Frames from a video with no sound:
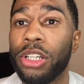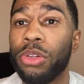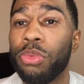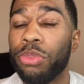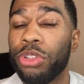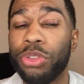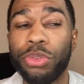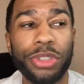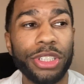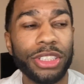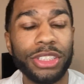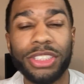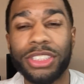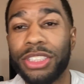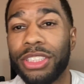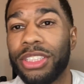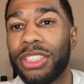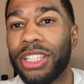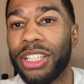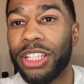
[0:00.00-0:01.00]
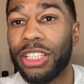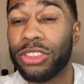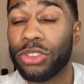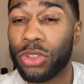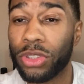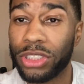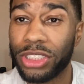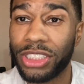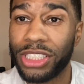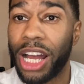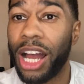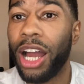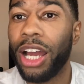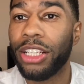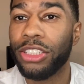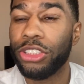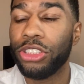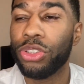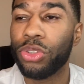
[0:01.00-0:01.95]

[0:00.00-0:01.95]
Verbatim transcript: when you can see things or signs